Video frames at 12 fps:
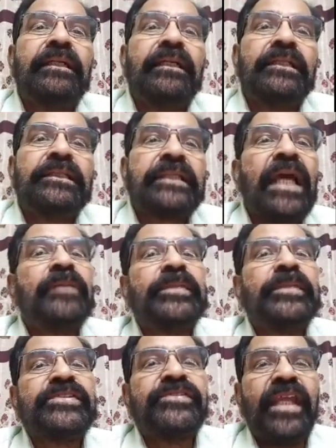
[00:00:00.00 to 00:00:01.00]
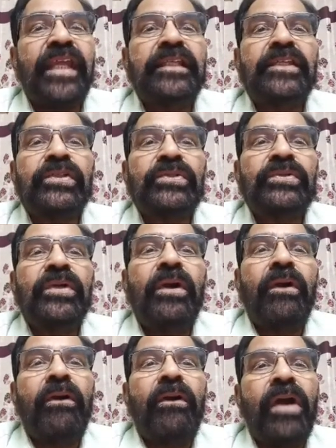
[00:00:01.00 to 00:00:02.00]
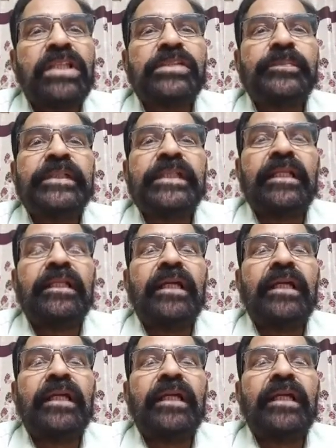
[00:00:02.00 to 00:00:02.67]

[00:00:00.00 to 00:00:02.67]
scalp is drained into occipital